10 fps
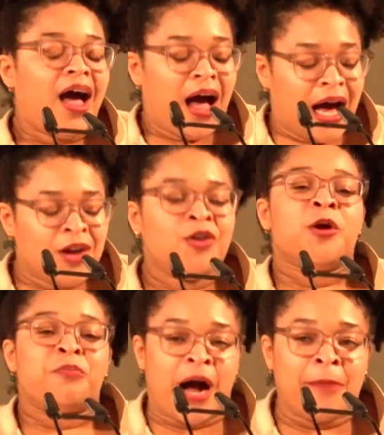I know
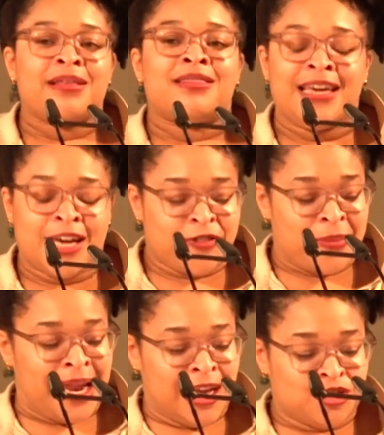you're probably thinking from
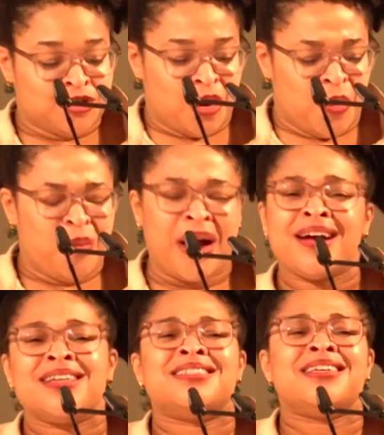that intro, where
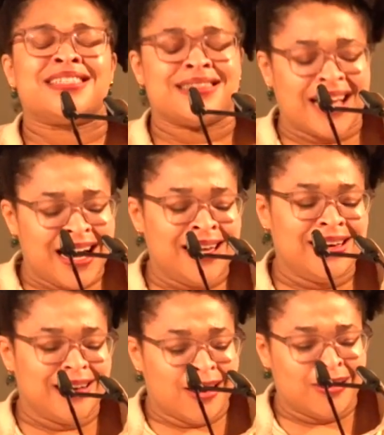is this lady
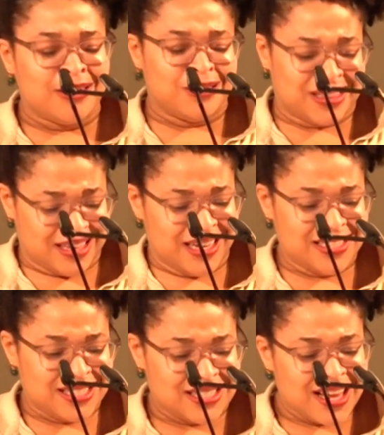going with
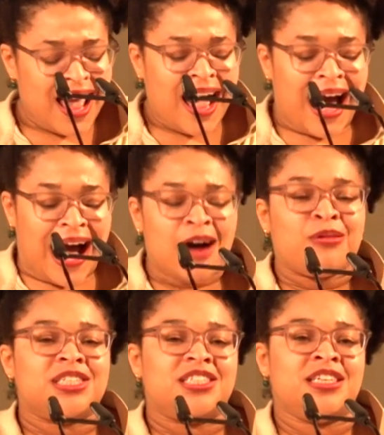this? How
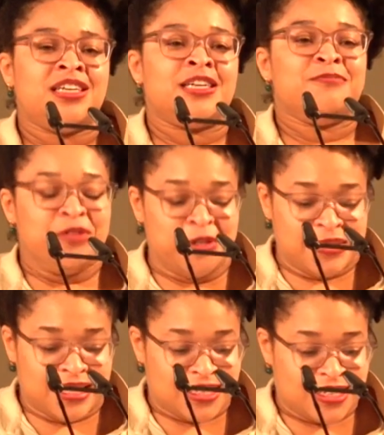is she in
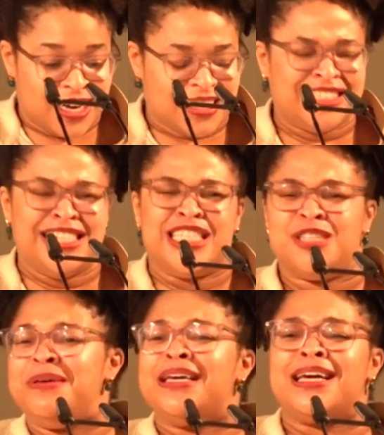Munich and she's
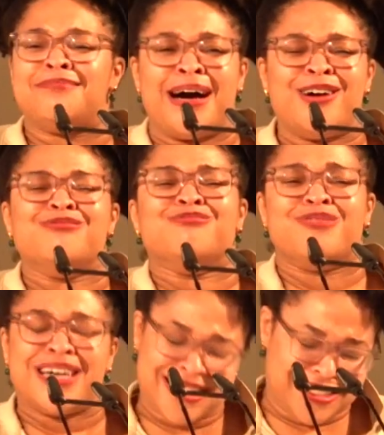speaking about
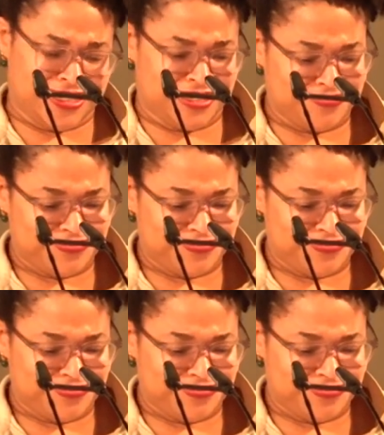Russia?